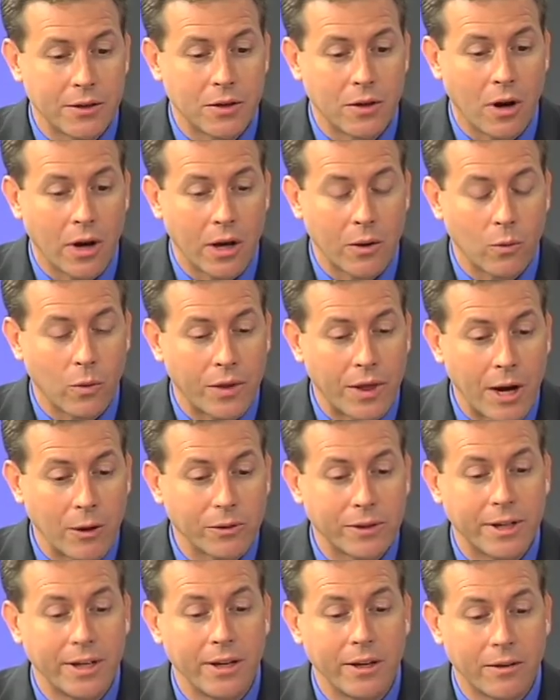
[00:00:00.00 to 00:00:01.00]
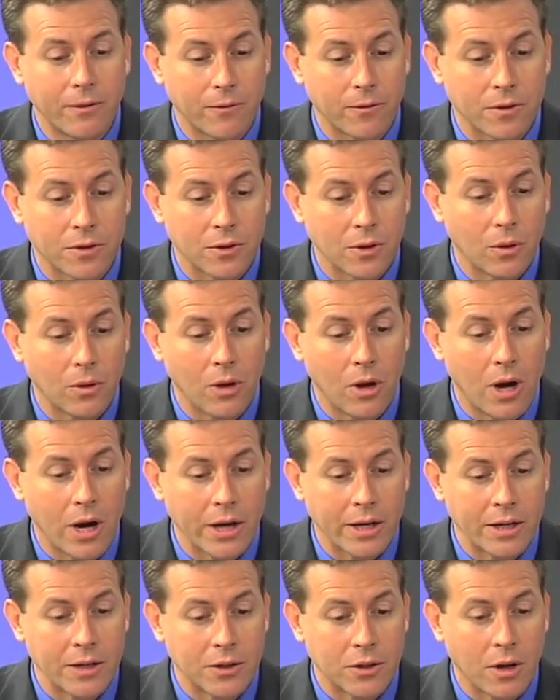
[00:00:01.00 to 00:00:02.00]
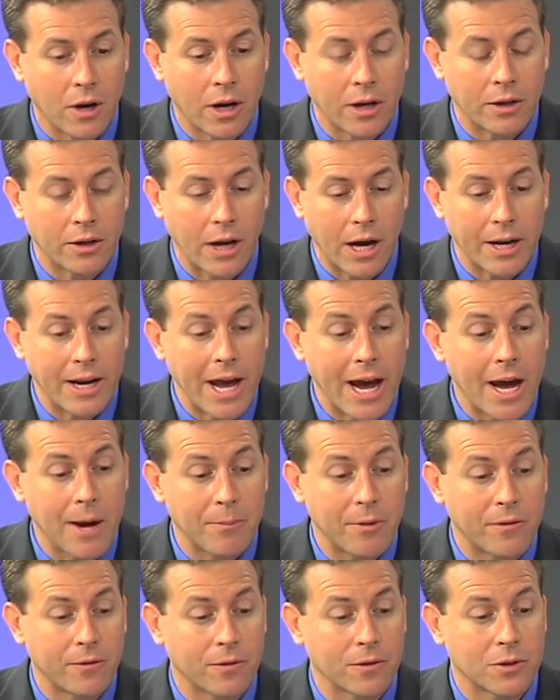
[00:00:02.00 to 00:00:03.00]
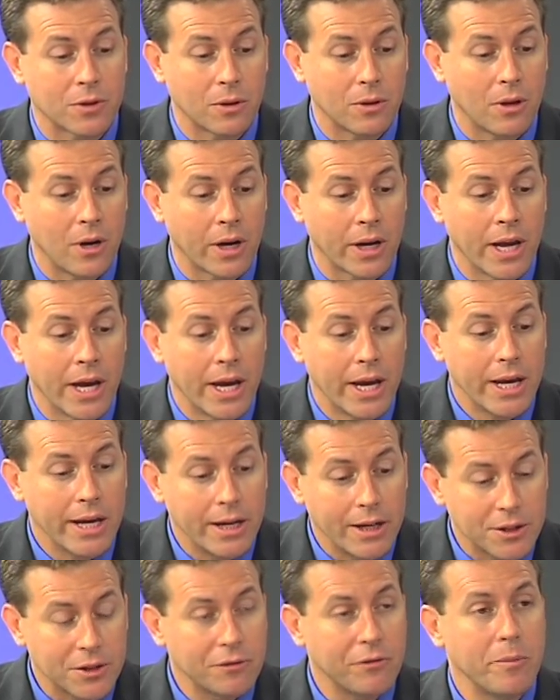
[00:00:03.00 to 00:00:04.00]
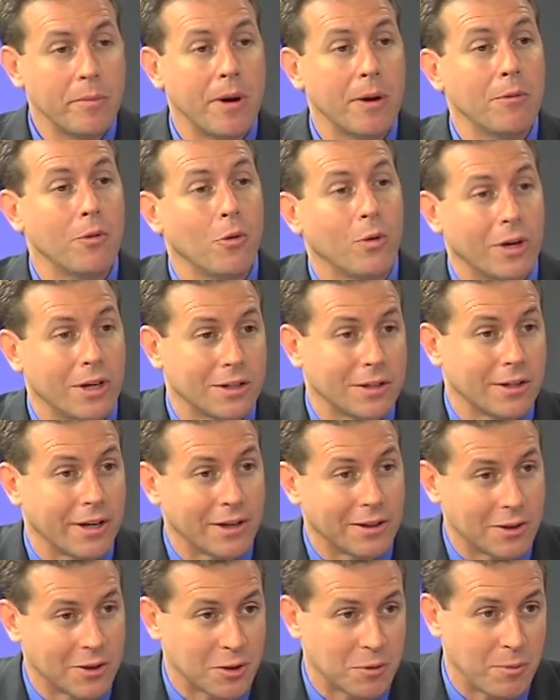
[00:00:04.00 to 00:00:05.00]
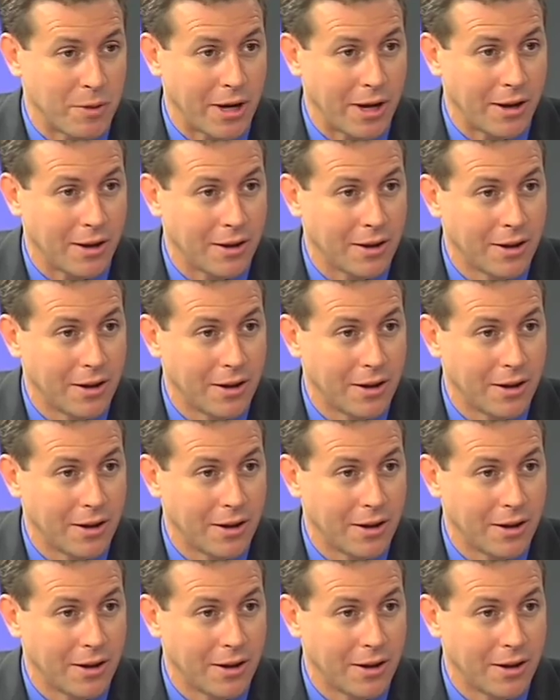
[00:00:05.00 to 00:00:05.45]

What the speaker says: gone without teeth for so long, he's gone unhappy for so long, he doesn't remember what it's like to smile.